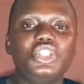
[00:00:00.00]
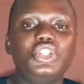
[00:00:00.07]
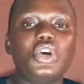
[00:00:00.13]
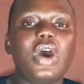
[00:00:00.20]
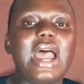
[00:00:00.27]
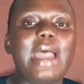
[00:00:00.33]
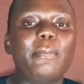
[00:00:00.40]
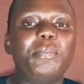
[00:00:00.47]

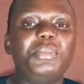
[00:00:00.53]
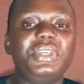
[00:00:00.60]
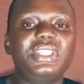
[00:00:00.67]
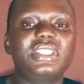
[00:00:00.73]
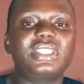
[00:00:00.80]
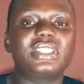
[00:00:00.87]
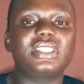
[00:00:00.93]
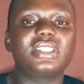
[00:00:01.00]
your
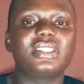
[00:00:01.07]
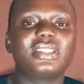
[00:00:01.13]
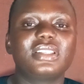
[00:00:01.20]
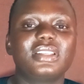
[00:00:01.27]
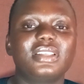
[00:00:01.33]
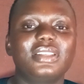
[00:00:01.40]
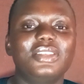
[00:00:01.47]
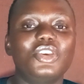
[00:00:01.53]
armpits,
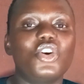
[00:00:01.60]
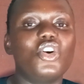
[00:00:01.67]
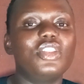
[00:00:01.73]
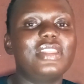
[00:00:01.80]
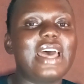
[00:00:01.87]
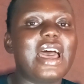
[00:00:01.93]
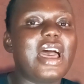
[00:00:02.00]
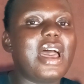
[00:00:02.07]

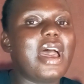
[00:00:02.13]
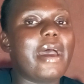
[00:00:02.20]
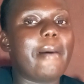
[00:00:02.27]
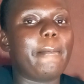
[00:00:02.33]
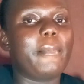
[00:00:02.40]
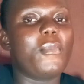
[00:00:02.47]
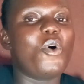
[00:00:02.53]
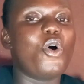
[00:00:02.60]
your
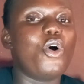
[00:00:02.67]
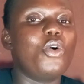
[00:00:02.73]
underarm.